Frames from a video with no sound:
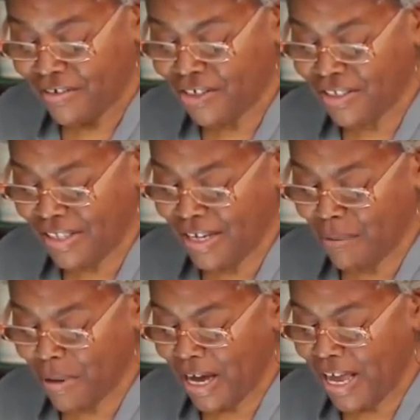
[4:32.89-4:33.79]
Just
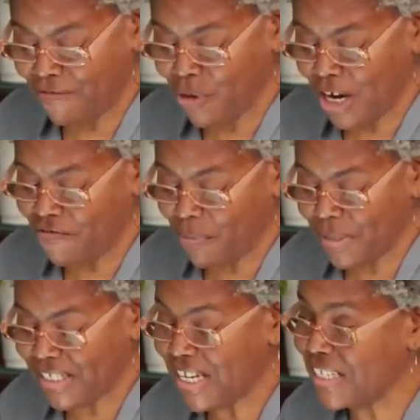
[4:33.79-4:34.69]
think about have you ever
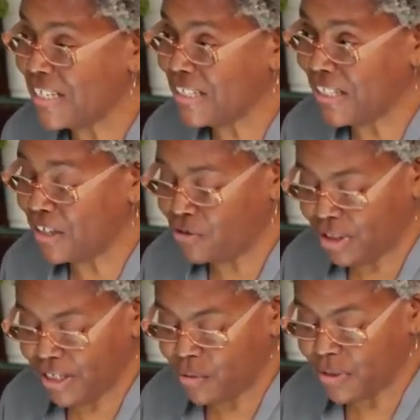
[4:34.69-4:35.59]
been tested
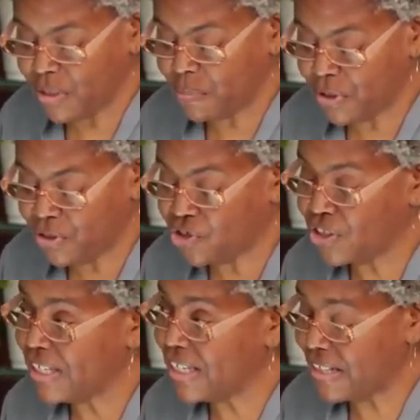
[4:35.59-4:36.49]
literally or
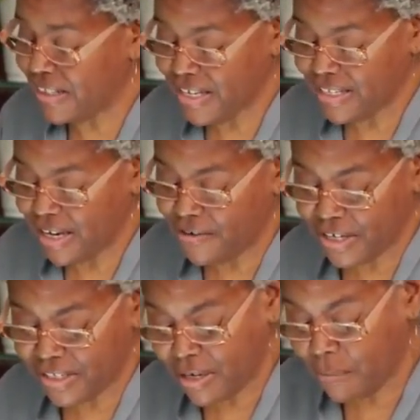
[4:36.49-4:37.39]
spiritually in these
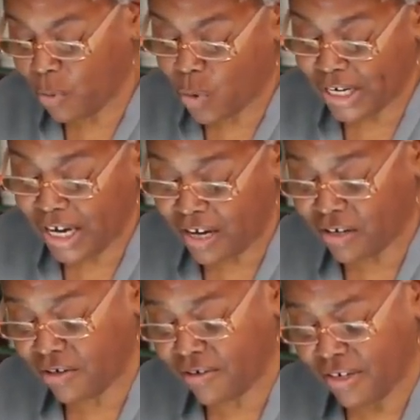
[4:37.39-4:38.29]
areas? Number one,
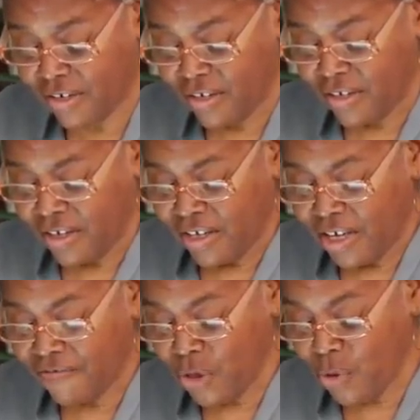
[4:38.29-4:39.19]
hunger.
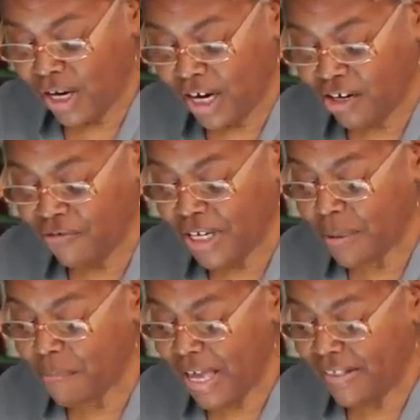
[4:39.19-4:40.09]
If you are hungry,
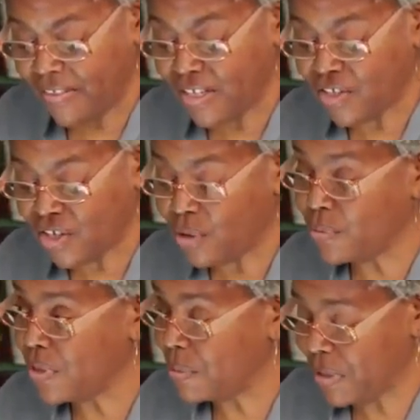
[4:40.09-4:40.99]
command these
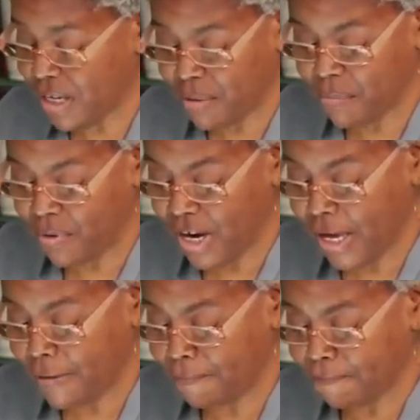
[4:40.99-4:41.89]
stones to become
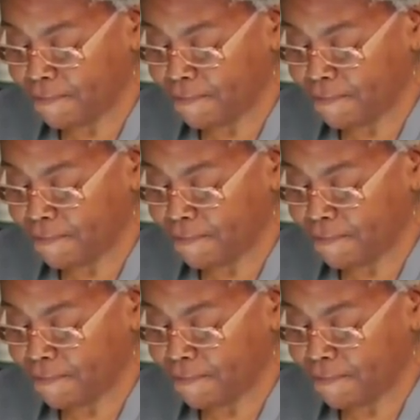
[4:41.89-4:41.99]
bread.